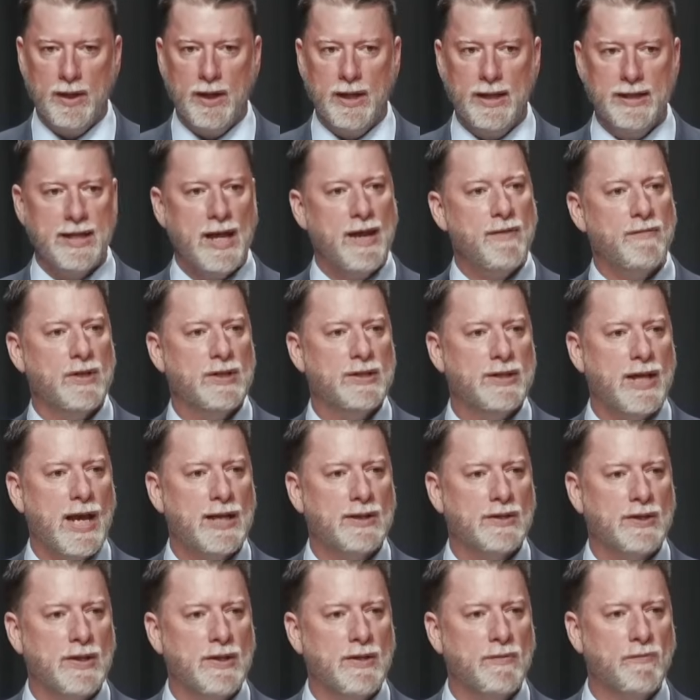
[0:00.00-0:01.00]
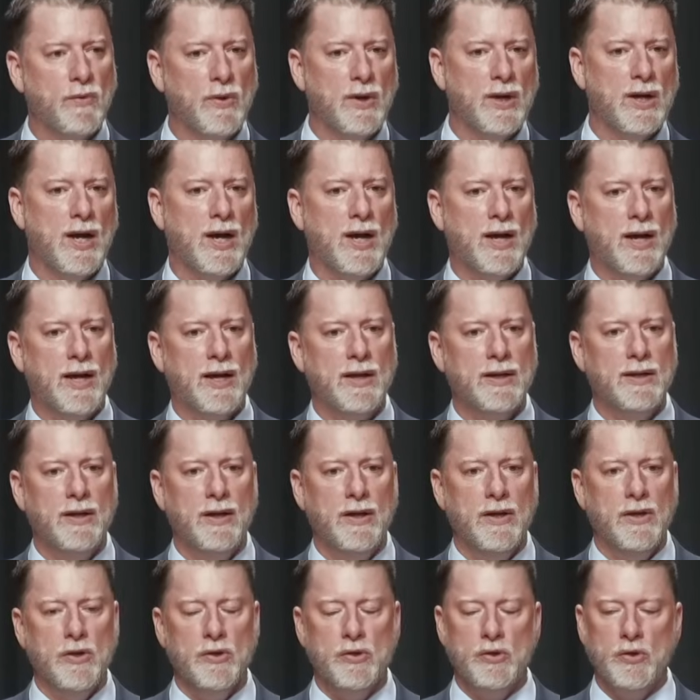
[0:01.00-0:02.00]
And David is asking for God
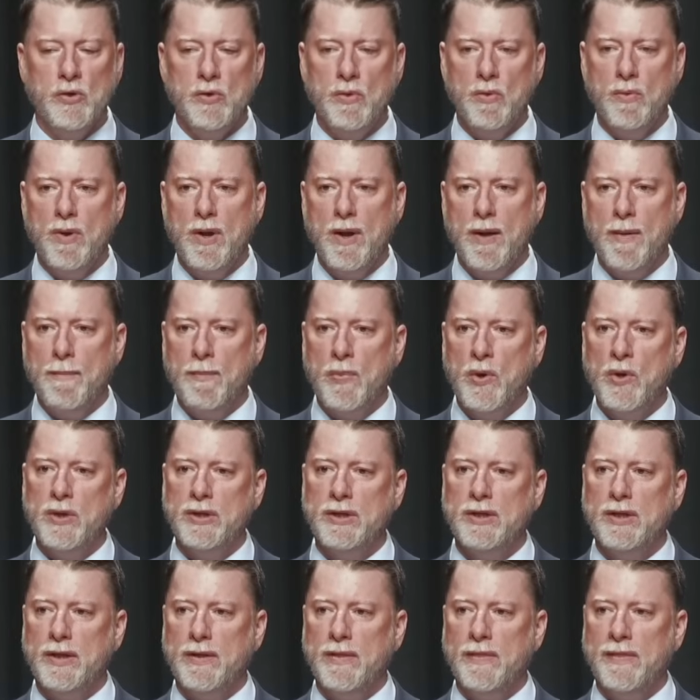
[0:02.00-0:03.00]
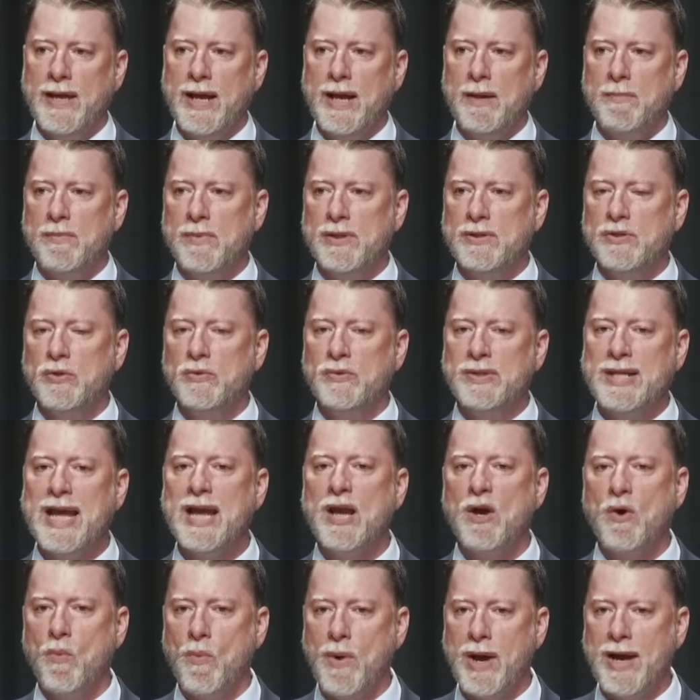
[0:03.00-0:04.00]
to put that to
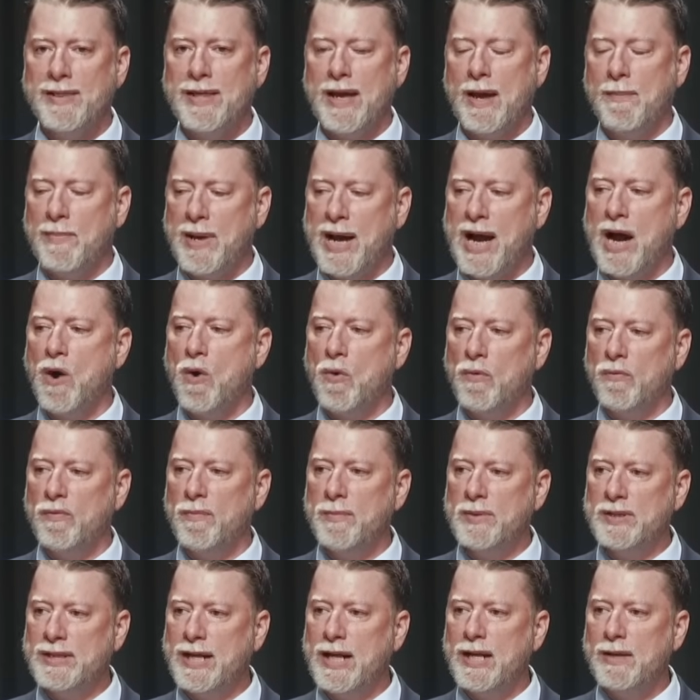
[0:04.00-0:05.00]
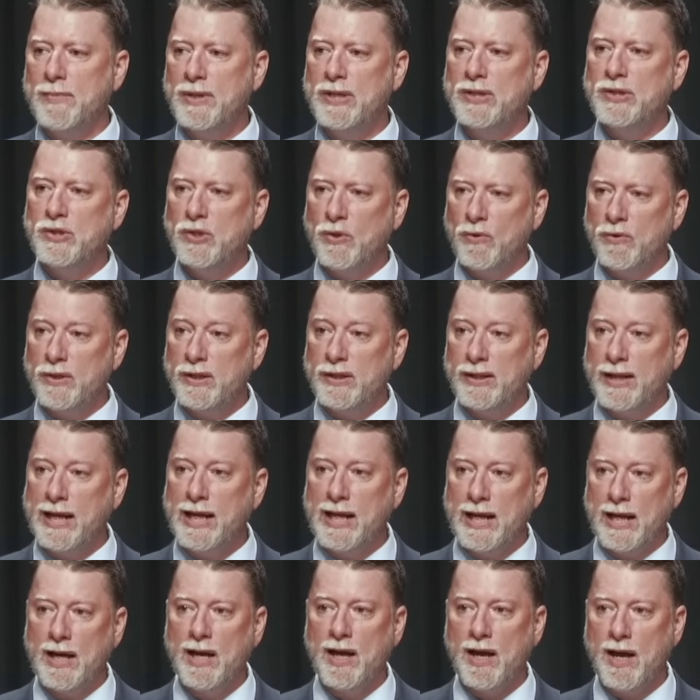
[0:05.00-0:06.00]
take away that power from his enemies so that they
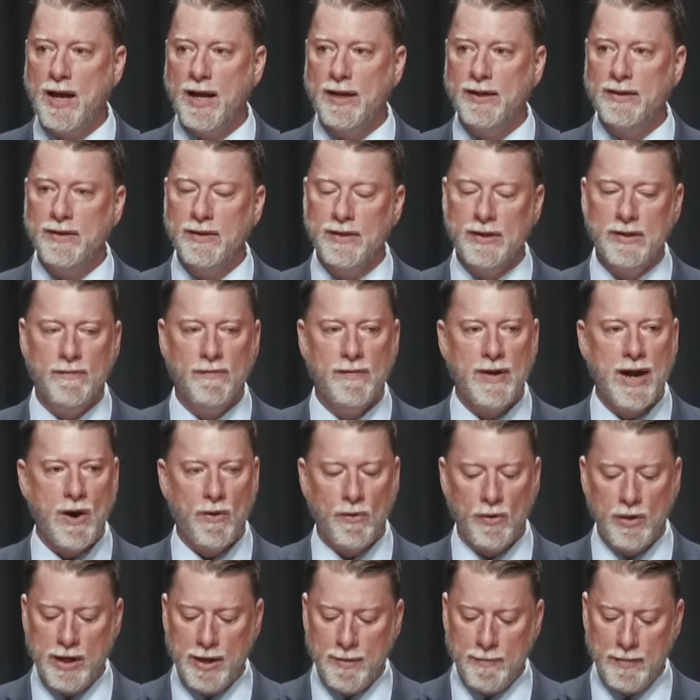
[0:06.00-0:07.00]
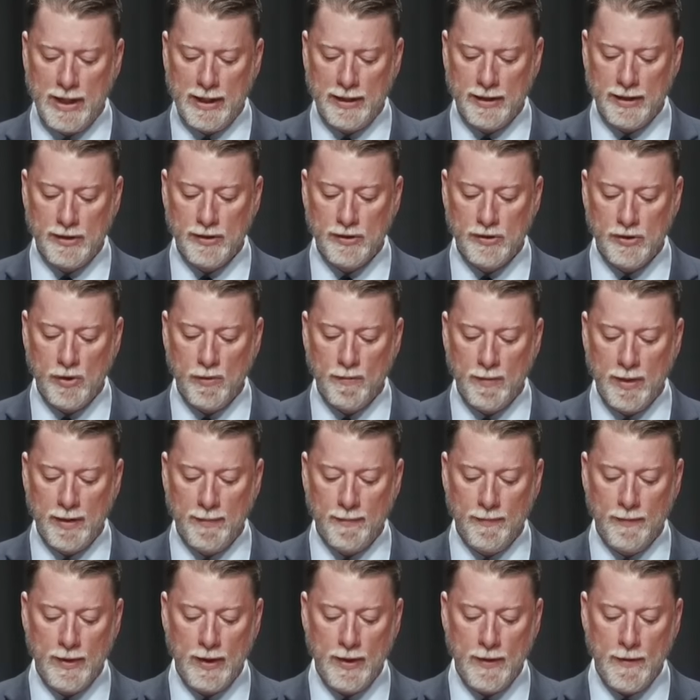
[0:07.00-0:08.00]
cannot devour him and consume
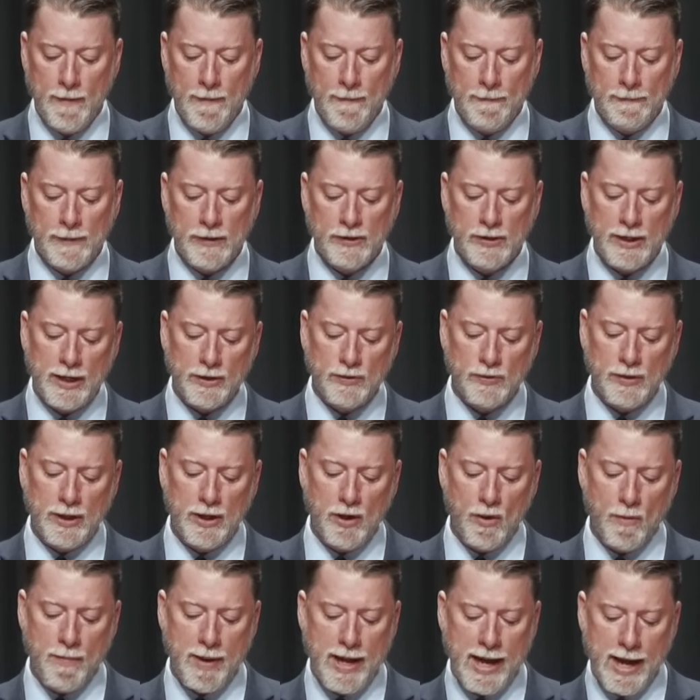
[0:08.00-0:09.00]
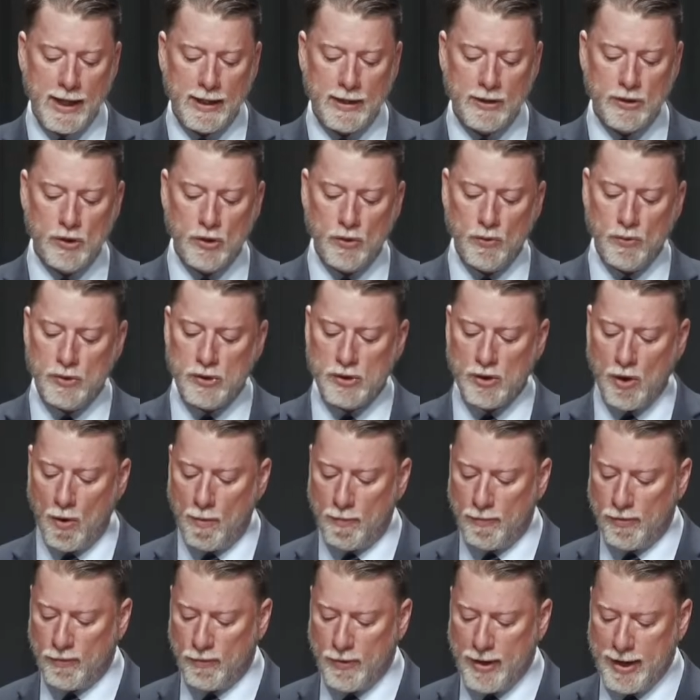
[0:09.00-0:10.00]
him. Let's actually go back to
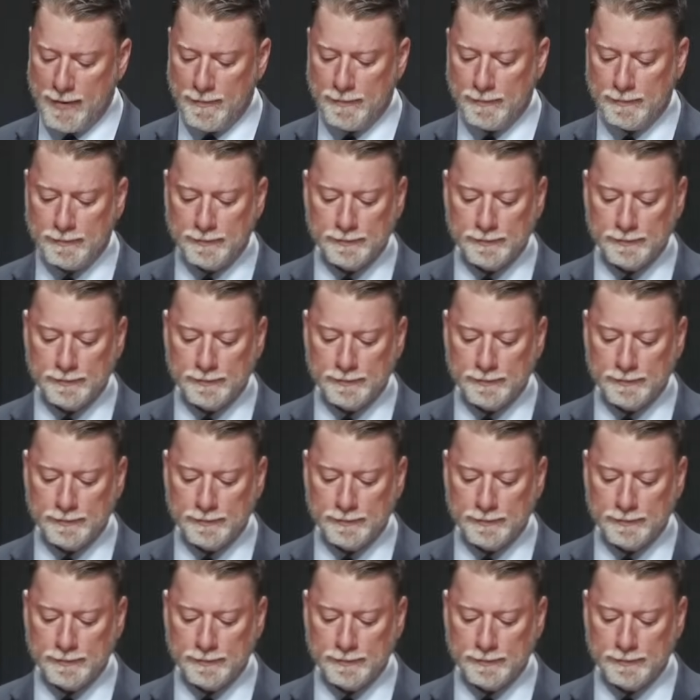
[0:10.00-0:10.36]
Psalm 3.